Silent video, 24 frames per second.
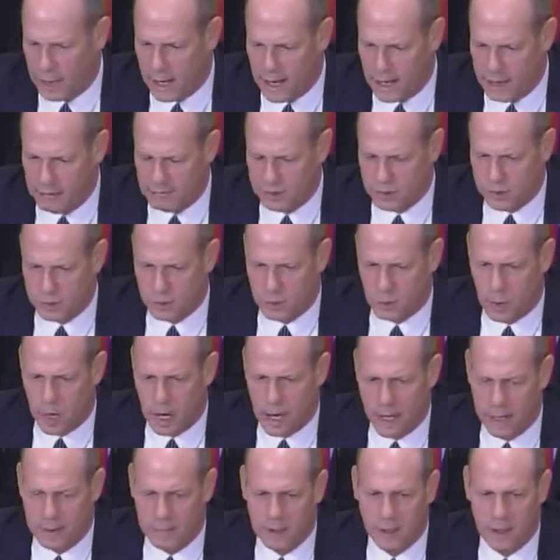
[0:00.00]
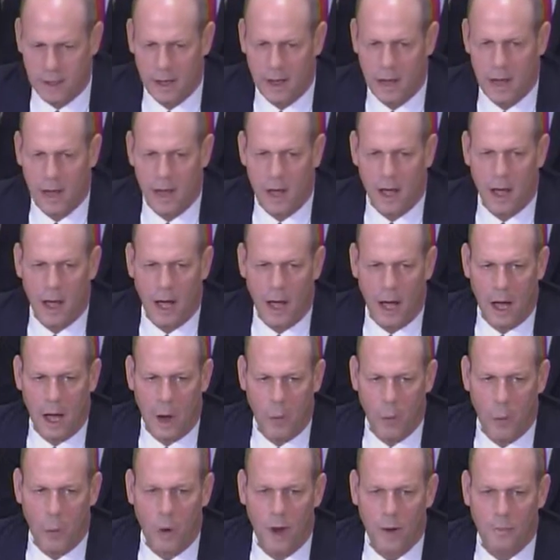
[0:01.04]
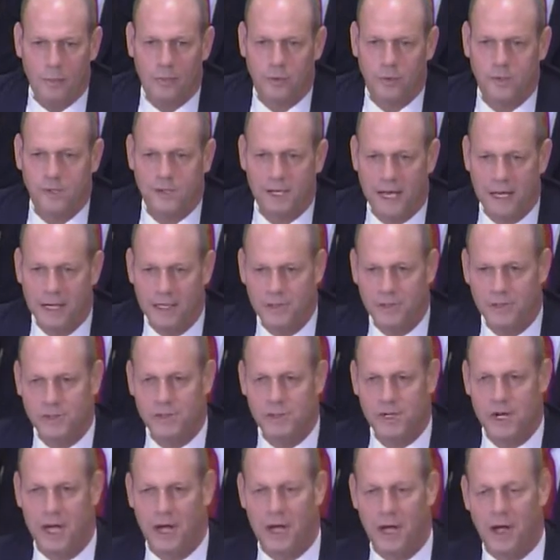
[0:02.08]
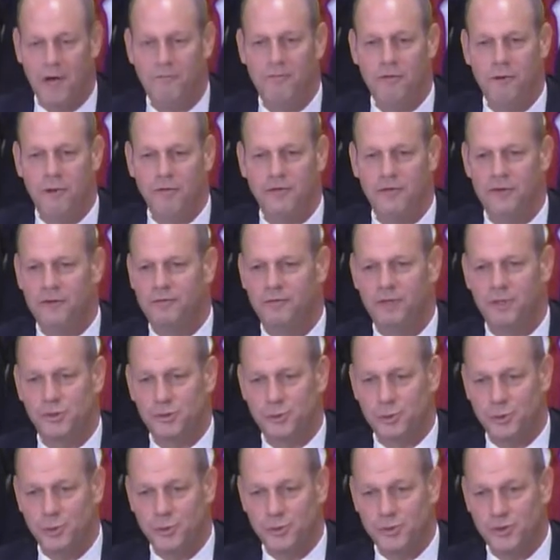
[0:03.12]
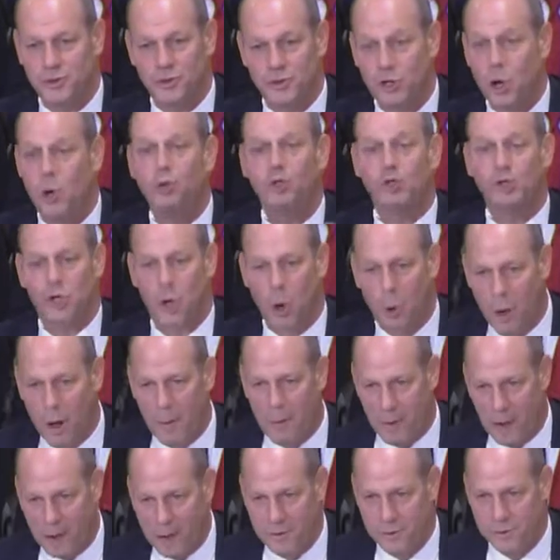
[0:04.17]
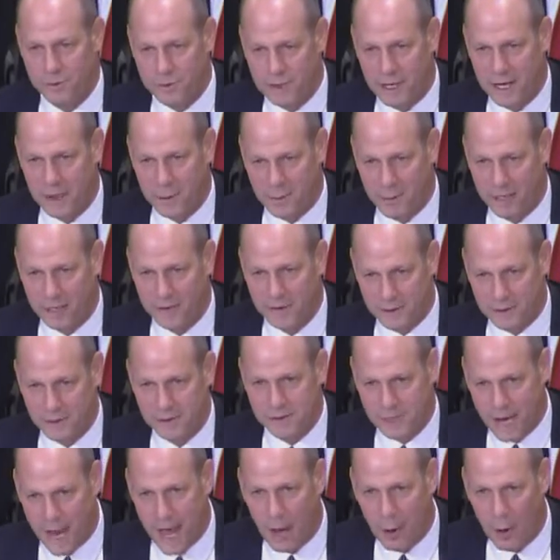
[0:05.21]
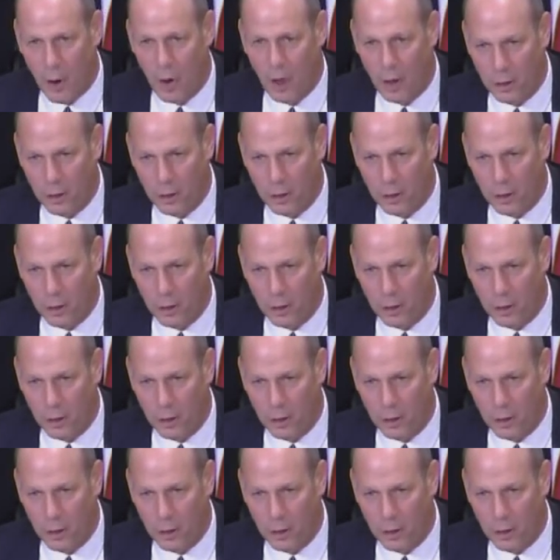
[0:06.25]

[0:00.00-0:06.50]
and I have described, what percentage of those individuals don't show up on those databases at all?